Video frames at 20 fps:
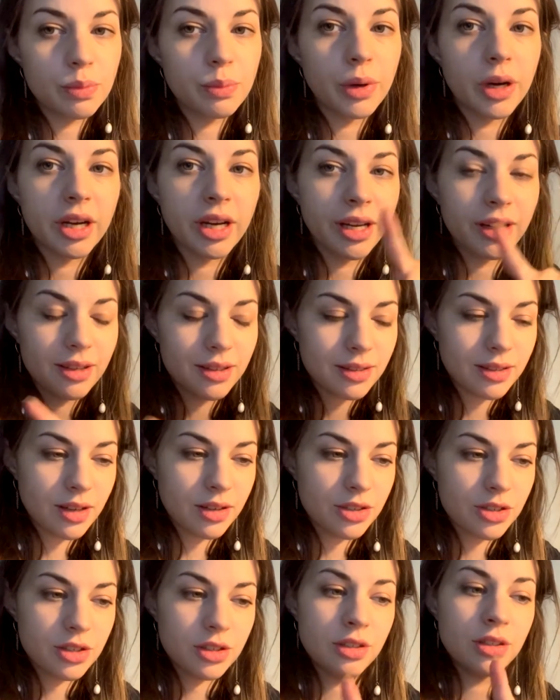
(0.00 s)
Buddy
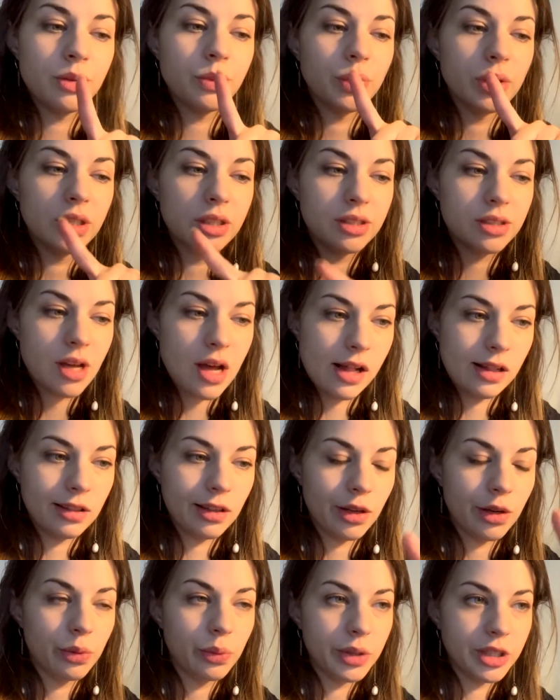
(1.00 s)
extension will tell
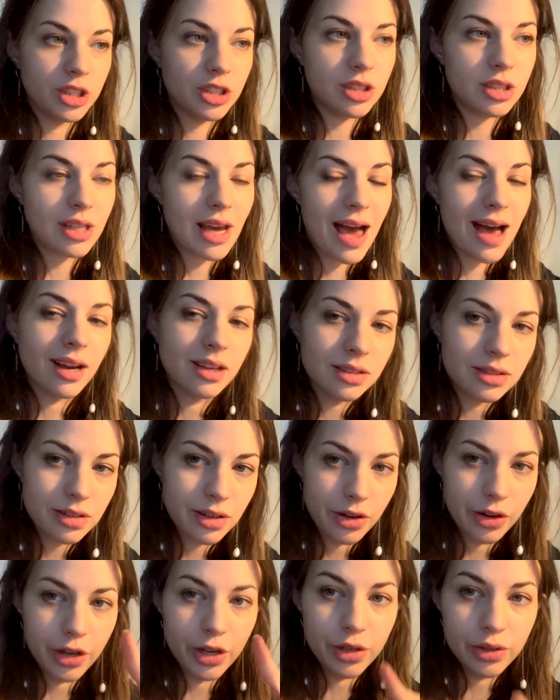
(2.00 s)
you which tags
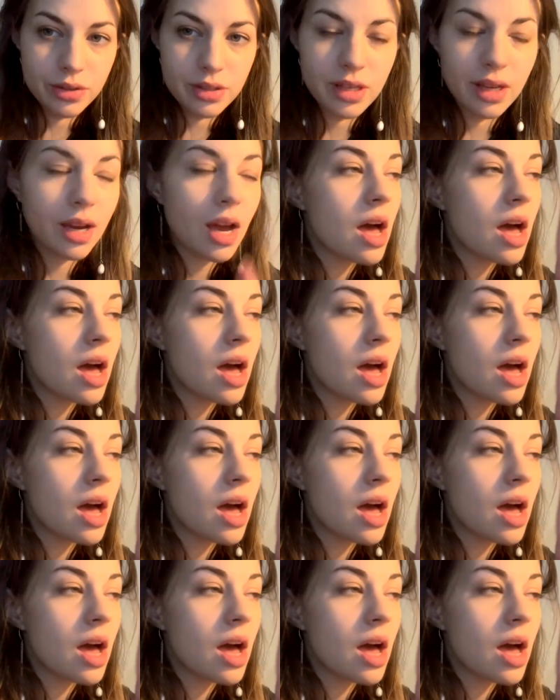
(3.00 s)
they're using.